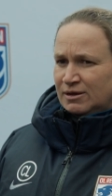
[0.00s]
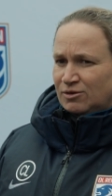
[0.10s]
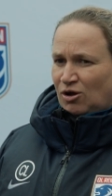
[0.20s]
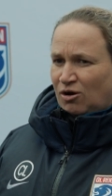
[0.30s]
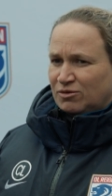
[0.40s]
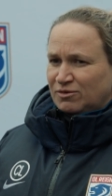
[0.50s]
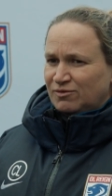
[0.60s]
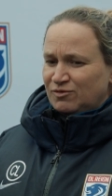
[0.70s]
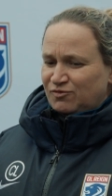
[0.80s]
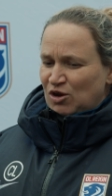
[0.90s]
not
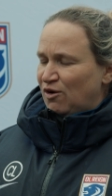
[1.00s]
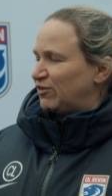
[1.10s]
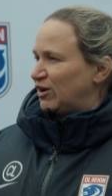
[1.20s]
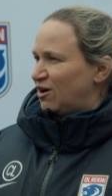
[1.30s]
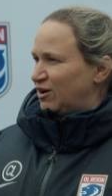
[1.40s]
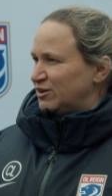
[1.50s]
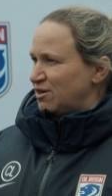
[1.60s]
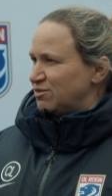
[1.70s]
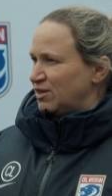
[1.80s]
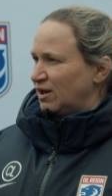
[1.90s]
not for long. I
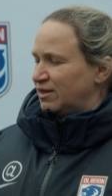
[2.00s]
don't think.